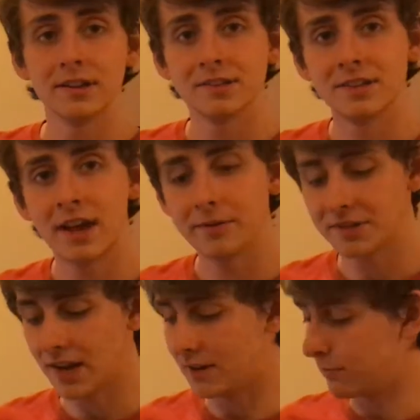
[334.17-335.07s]
see how
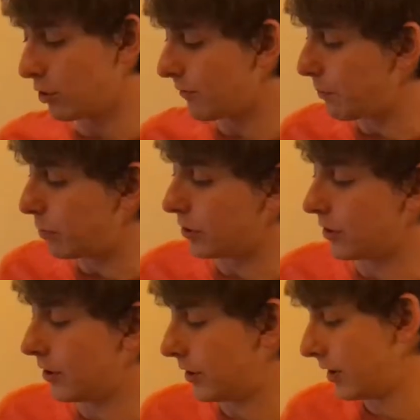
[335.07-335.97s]
it's kind of more of a
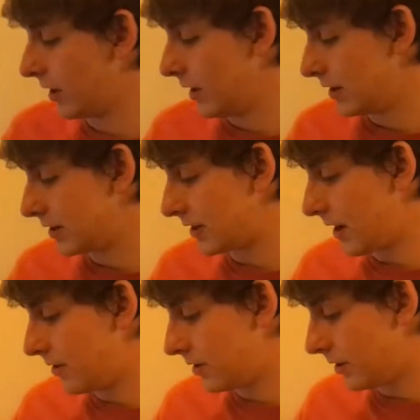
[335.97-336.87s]
blurred
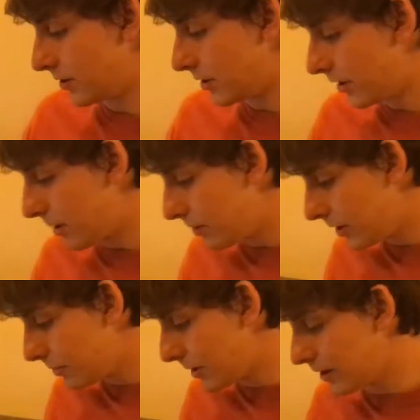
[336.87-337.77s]
sound? Here, I'll turn it up a
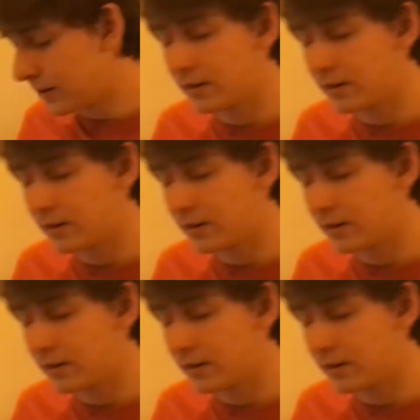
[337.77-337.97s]
little bit.